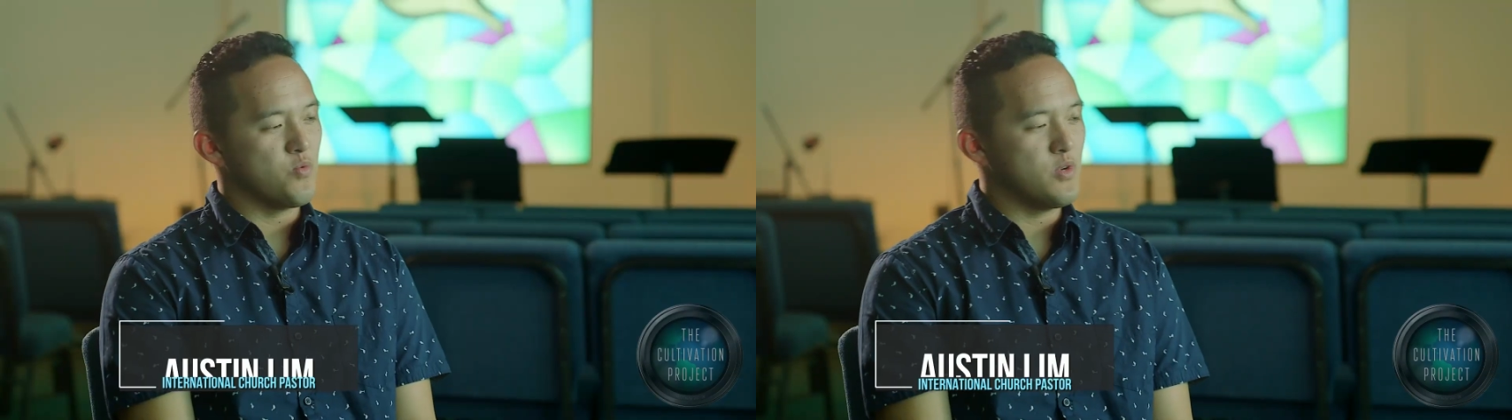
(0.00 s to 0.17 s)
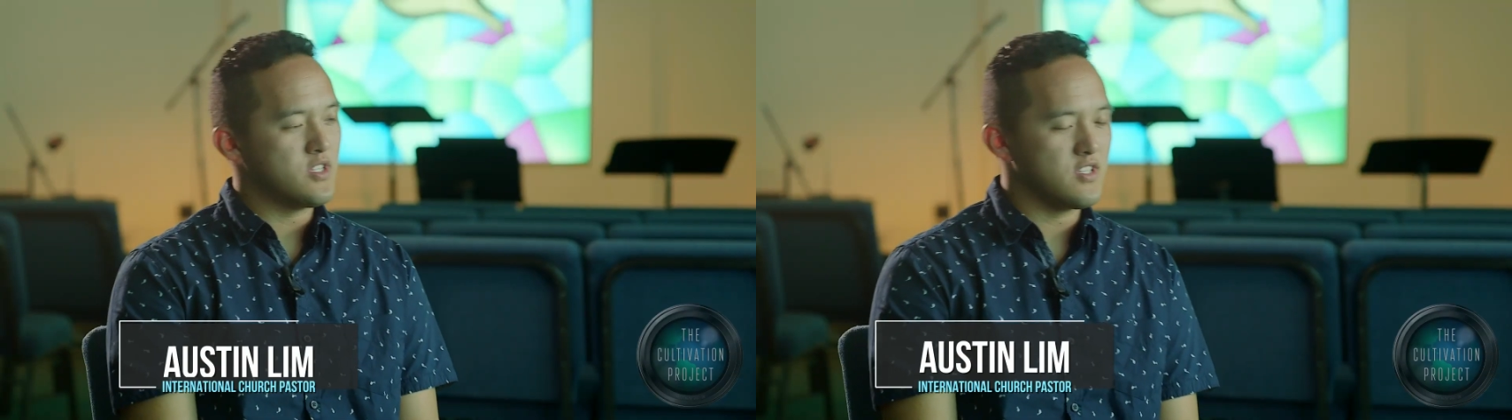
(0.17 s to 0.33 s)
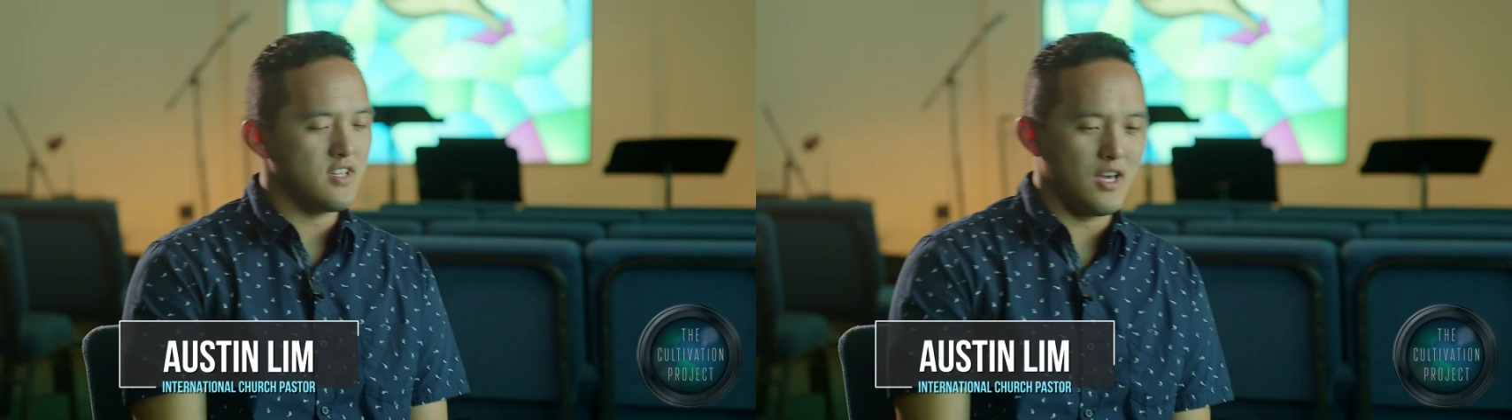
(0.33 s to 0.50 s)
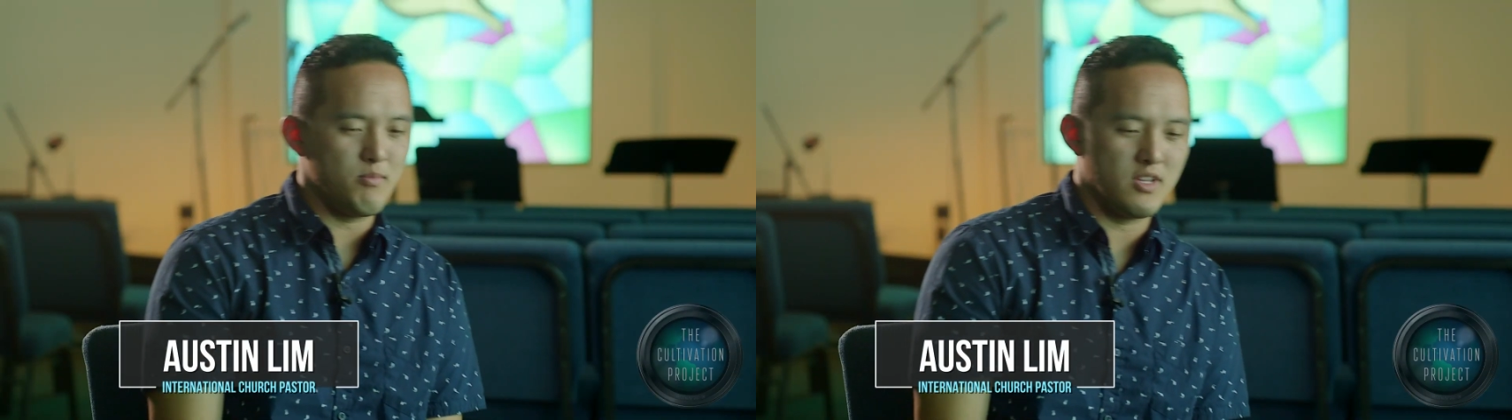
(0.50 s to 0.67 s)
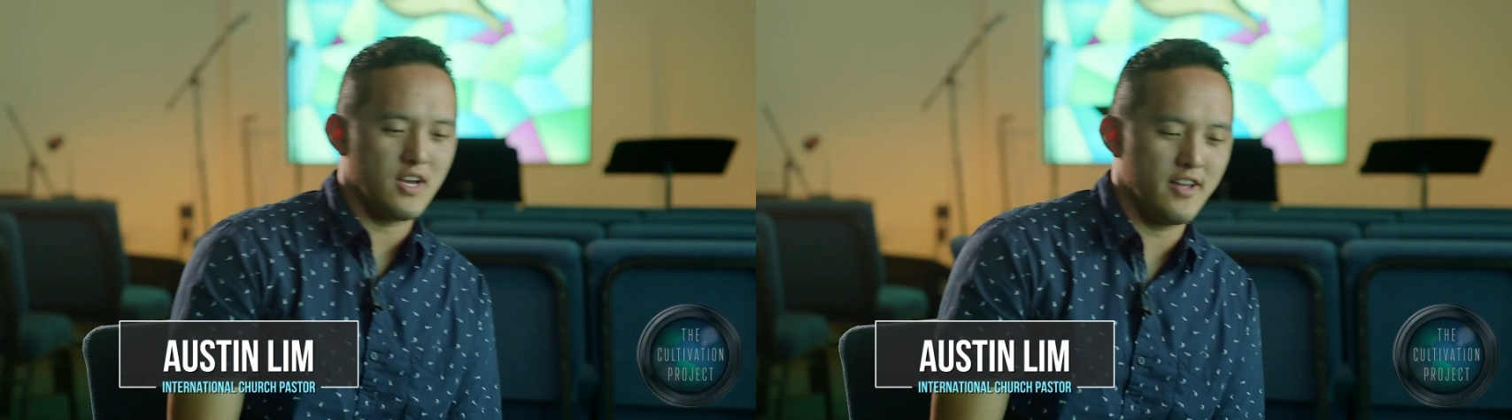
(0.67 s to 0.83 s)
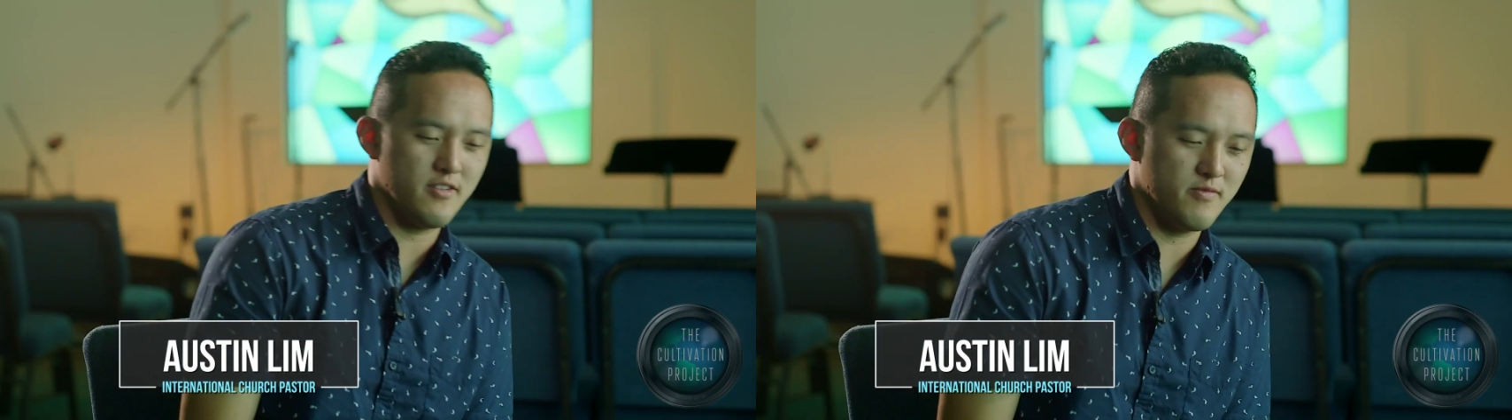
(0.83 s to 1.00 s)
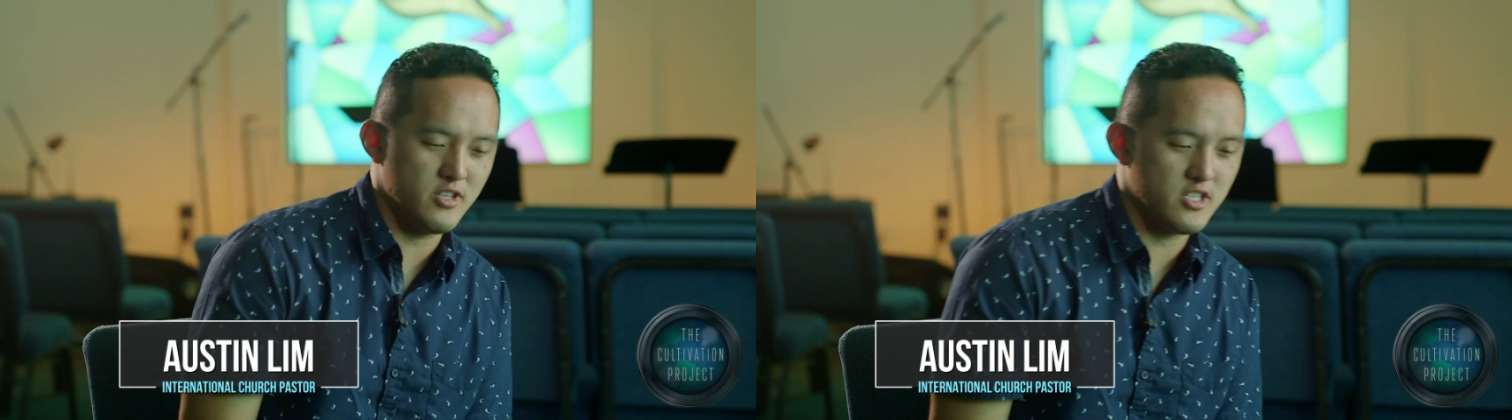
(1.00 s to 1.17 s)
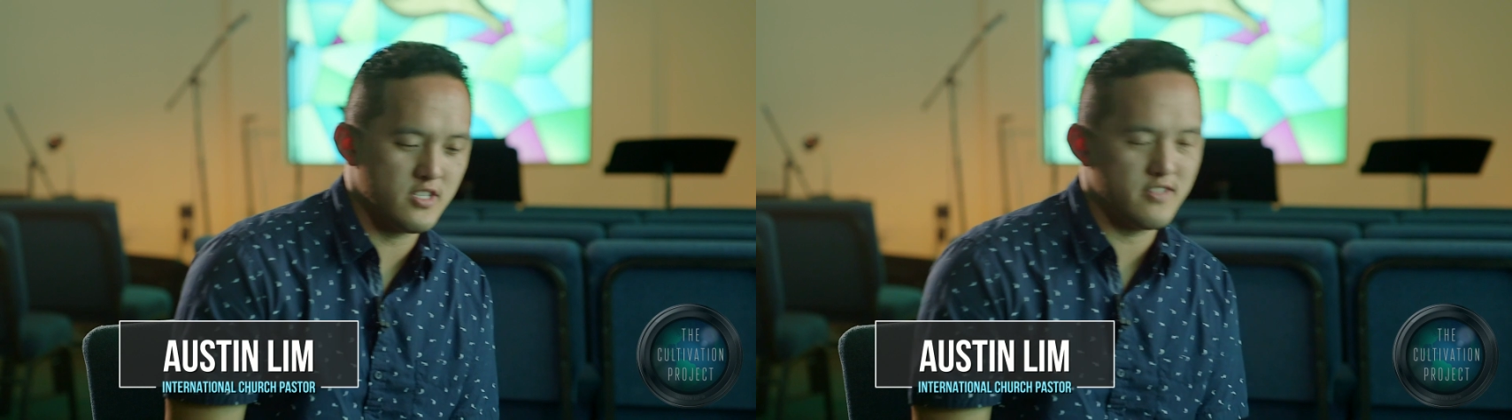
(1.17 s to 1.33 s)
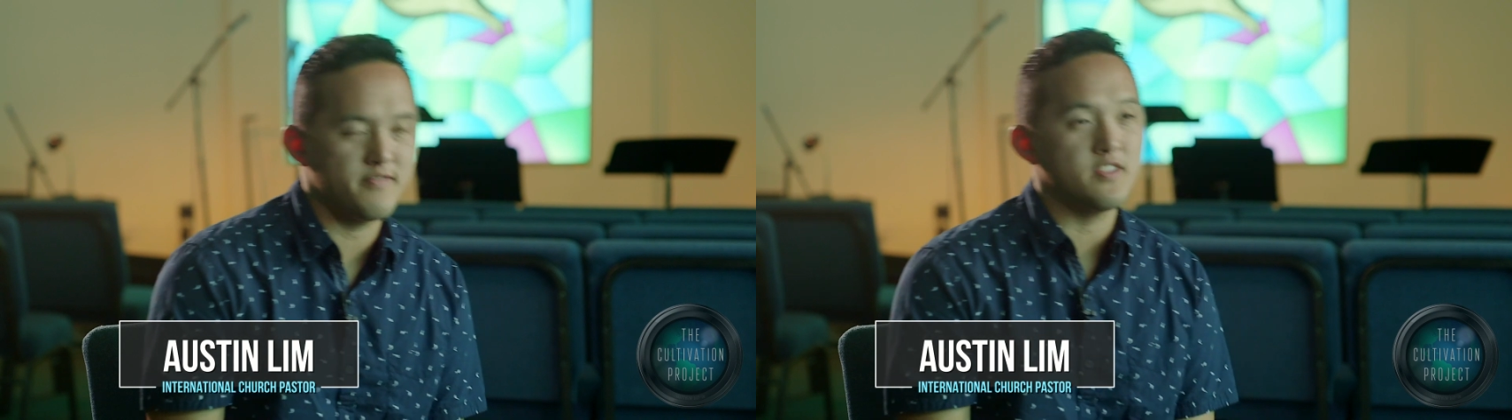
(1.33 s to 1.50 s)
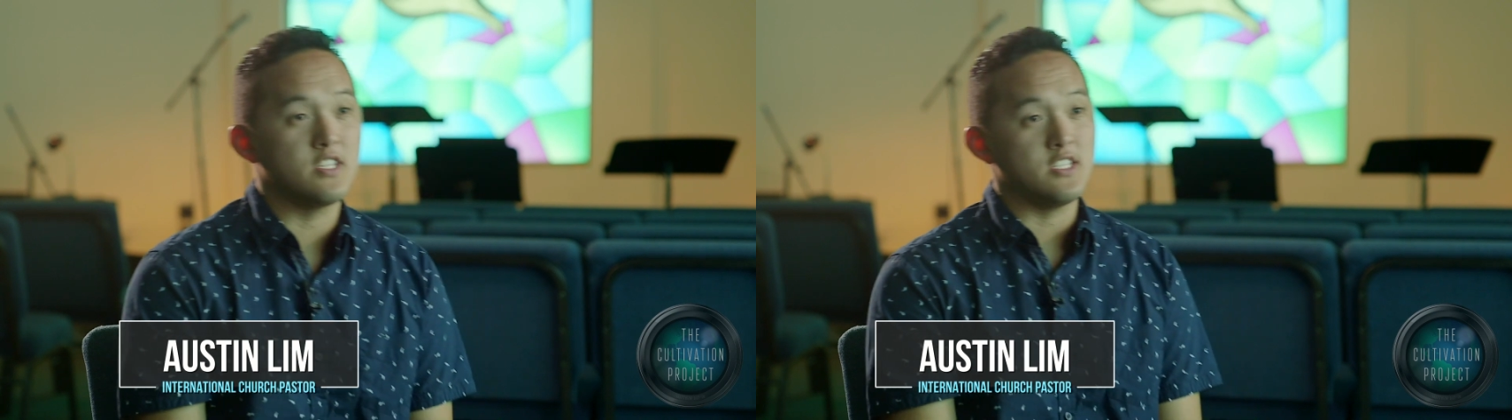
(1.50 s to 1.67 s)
recently I've been kind of just